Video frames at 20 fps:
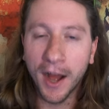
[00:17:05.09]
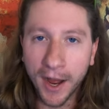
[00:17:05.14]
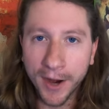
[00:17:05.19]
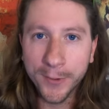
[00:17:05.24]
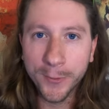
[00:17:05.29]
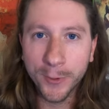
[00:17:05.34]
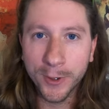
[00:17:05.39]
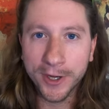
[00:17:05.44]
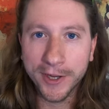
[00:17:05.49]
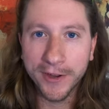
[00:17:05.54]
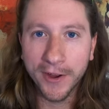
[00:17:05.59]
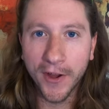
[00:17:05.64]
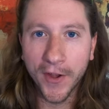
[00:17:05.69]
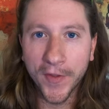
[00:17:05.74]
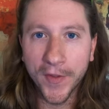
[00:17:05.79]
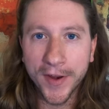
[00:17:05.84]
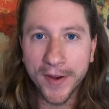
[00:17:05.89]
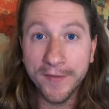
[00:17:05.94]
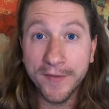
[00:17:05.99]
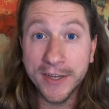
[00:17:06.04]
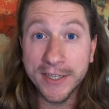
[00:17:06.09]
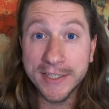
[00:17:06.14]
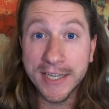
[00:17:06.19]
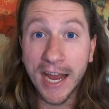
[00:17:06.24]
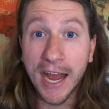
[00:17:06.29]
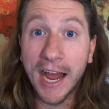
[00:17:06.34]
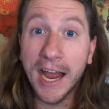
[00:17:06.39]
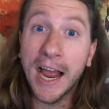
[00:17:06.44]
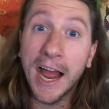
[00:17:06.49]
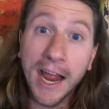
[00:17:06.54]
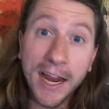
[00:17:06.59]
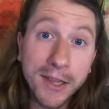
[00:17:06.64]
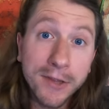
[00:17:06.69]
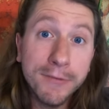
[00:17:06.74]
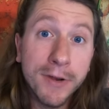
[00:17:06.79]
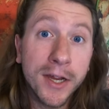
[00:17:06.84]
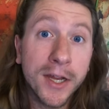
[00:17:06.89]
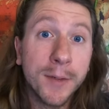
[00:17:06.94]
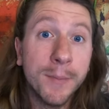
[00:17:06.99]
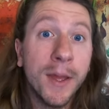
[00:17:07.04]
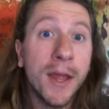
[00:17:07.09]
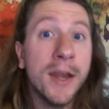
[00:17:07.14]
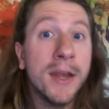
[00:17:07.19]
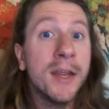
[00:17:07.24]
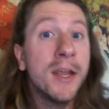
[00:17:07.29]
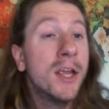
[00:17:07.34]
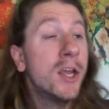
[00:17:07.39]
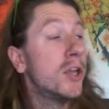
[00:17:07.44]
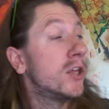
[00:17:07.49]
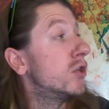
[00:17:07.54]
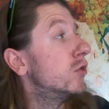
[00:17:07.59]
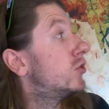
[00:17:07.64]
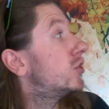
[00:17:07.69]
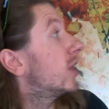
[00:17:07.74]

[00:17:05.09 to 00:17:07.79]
on a working holiday visa, I highly recommend you